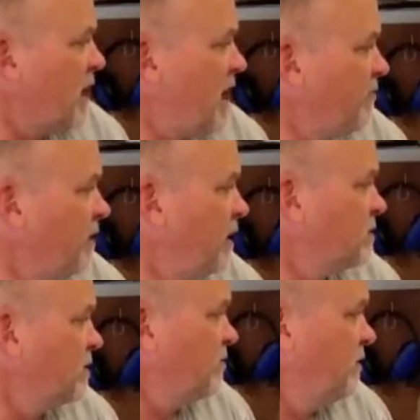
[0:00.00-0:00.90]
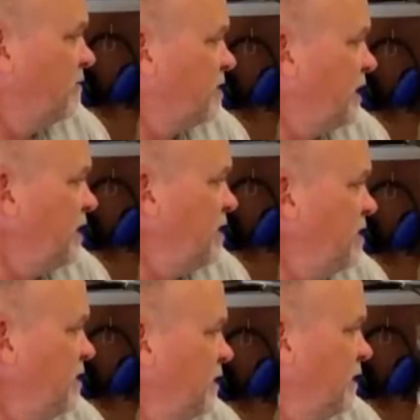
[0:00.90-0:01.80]
a half an ounce at
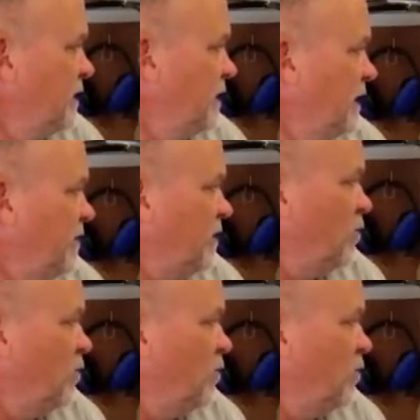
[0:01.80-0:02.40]
15, and